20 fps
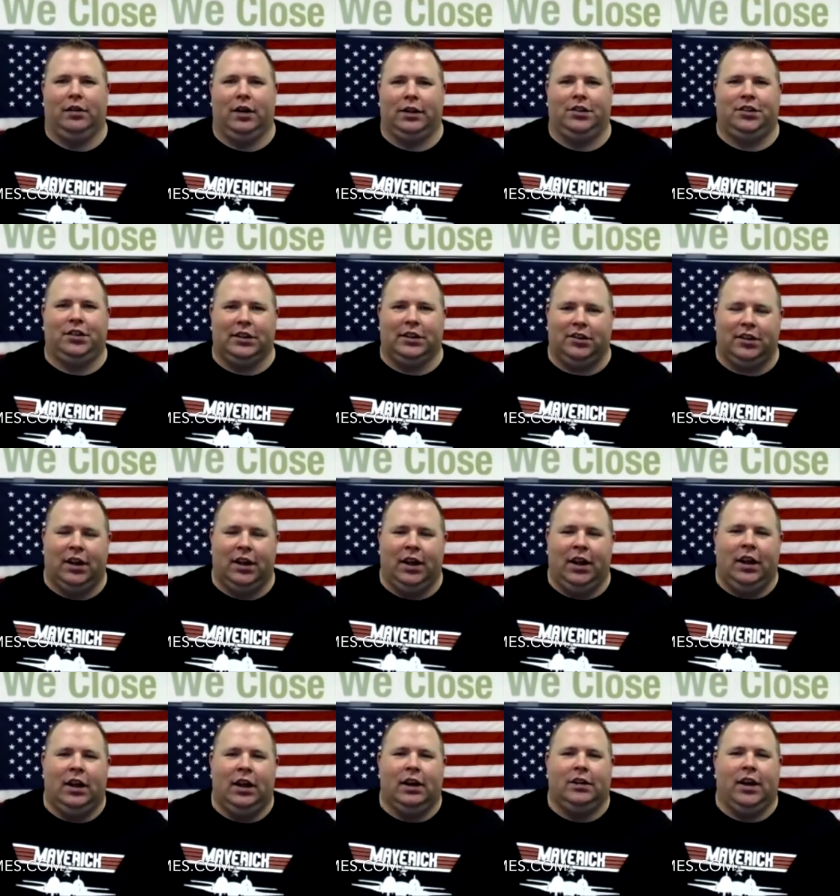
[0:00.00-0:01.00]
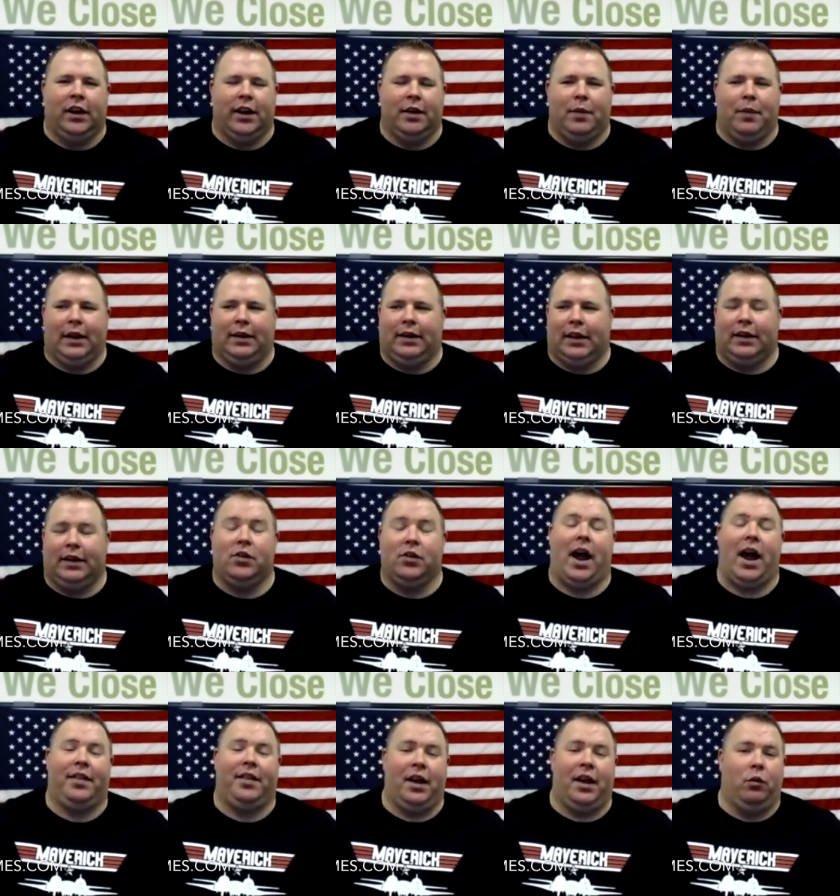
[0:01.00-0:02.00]
Let's talk about that, because
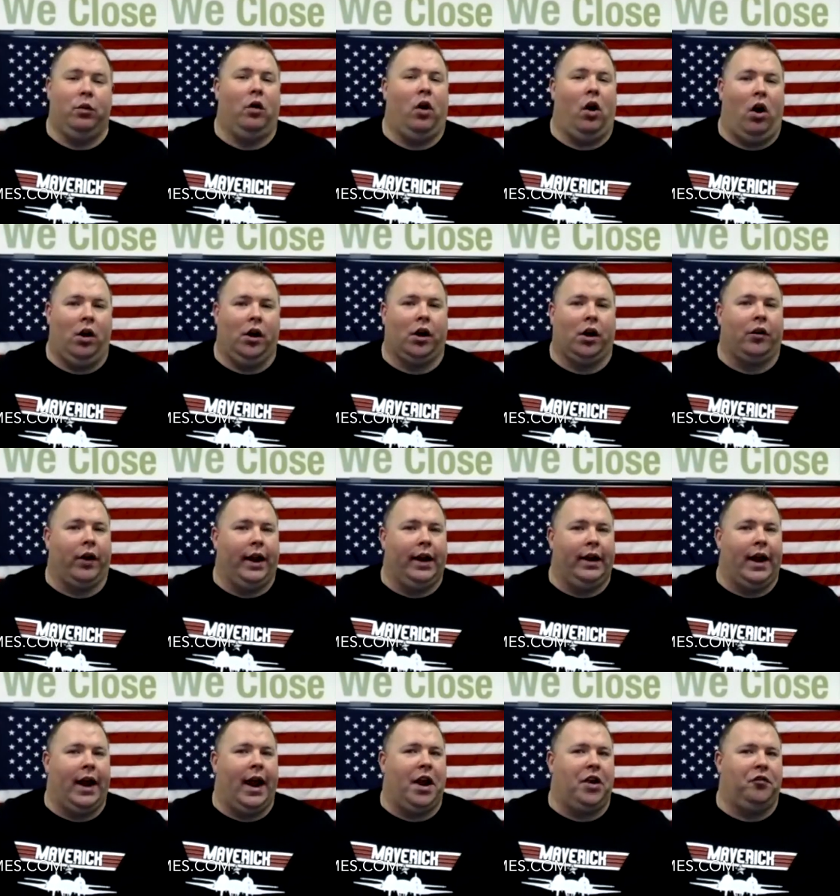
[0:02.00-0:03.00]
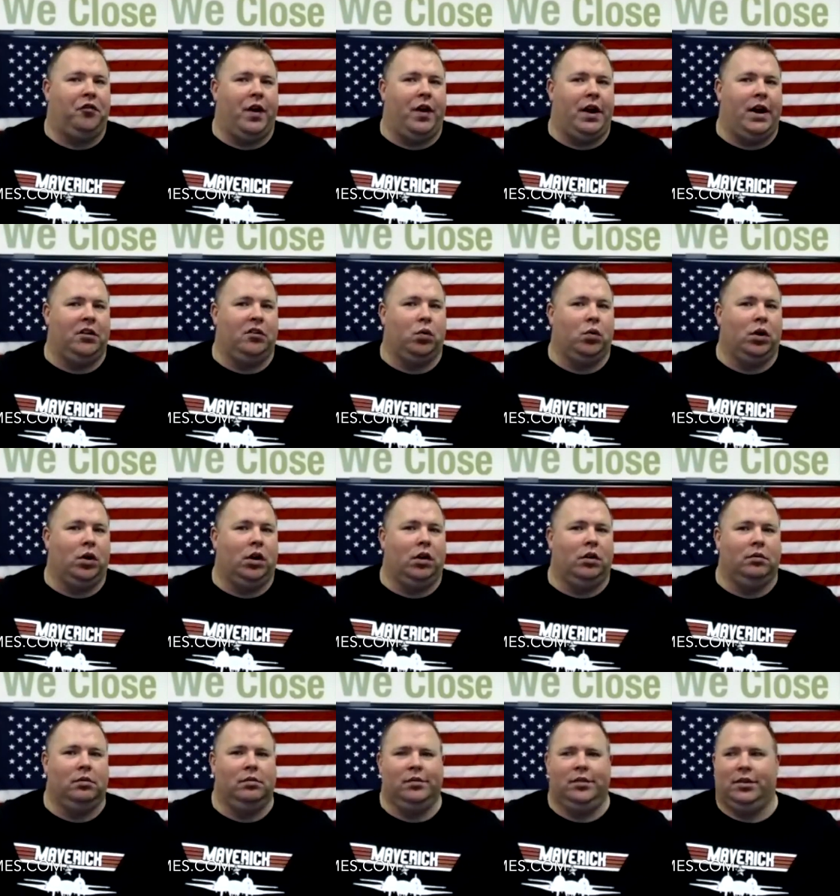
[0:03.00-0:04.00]
I think we'll all agree that hedge funds
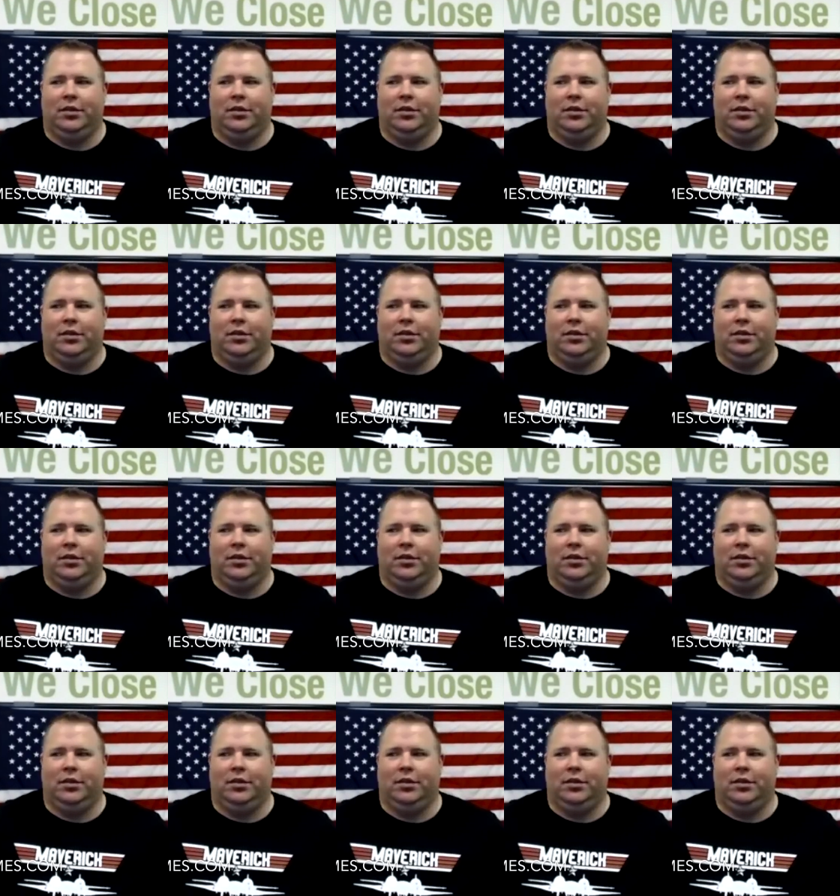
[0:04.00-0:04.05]
will,